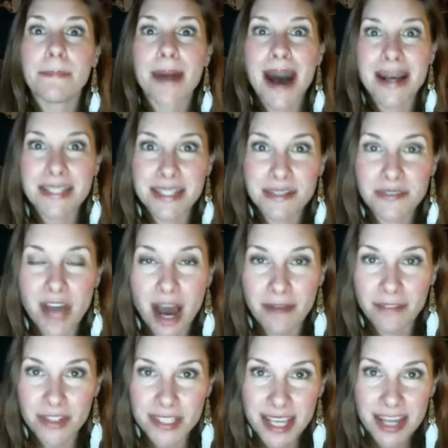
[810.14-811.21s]
positive
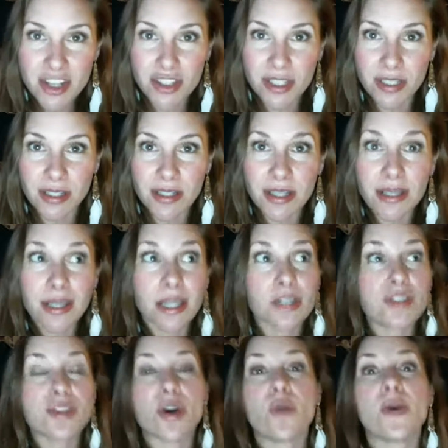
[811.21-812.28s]
conversation.
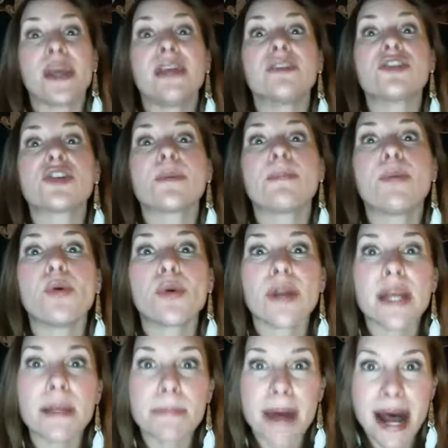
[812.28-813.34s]
And so in
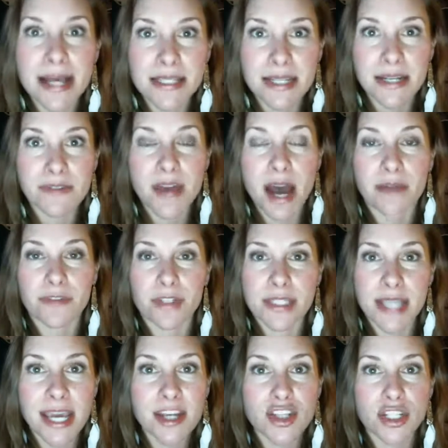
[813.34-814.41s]
supporting positive
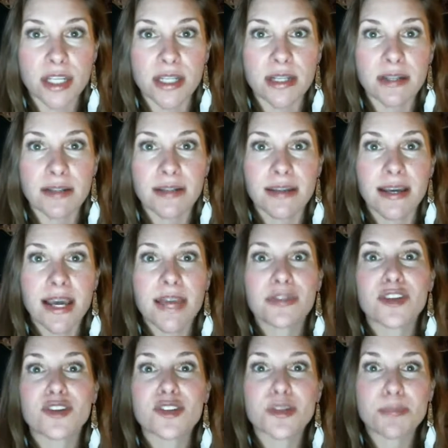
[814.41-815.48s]
conversation,
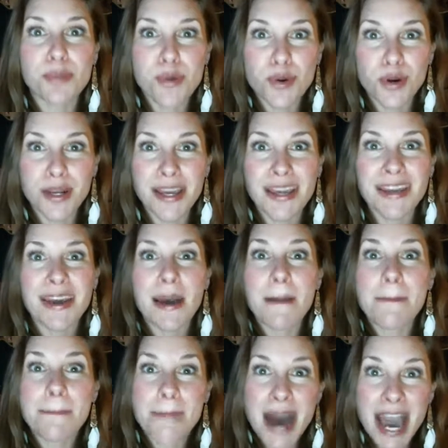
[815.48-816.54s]
they're supporting
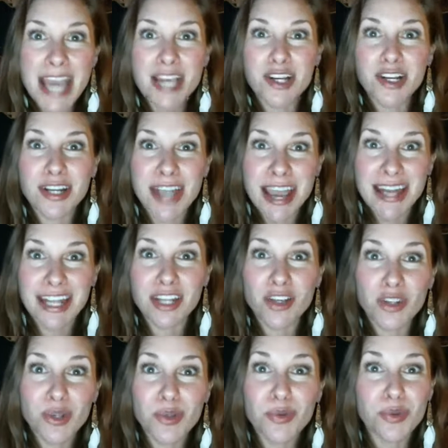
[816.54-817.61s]
my creating
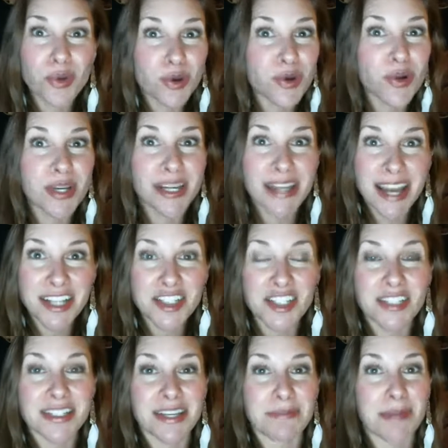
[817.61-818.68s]
new neural
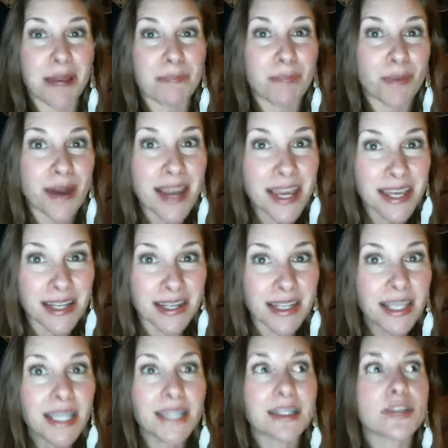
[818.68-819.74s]
connections in my brain.
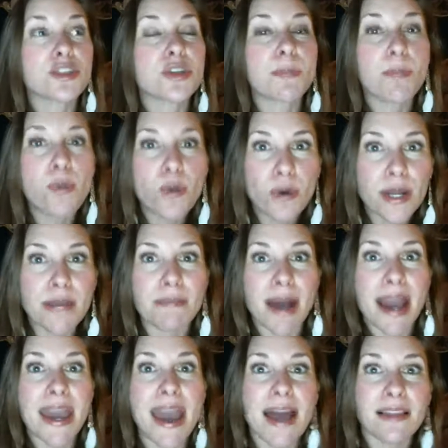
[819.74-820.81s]
They're supporting
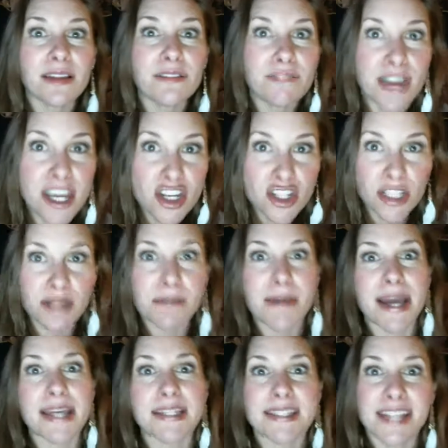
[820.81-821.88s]
my elevation,
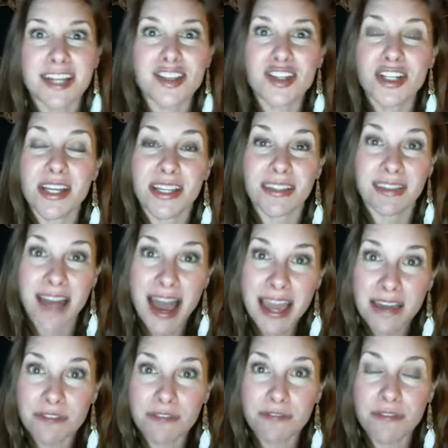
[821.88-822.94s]
my ascension in
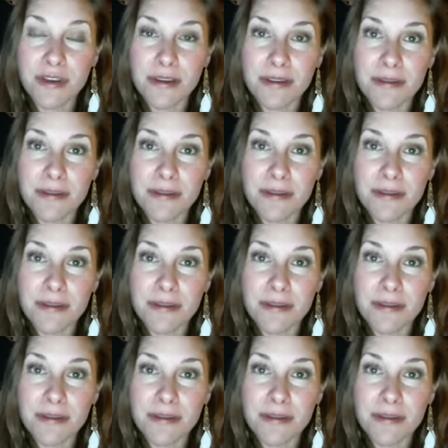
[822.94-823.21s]
life.